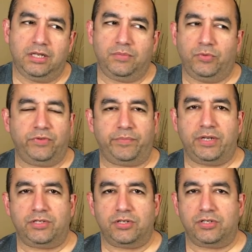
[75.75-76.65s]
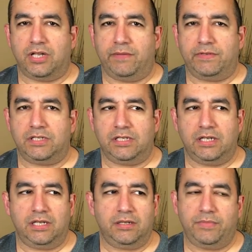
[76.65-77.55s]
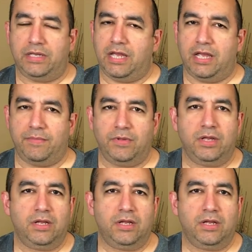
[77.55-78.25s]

Moving Pictures obviously became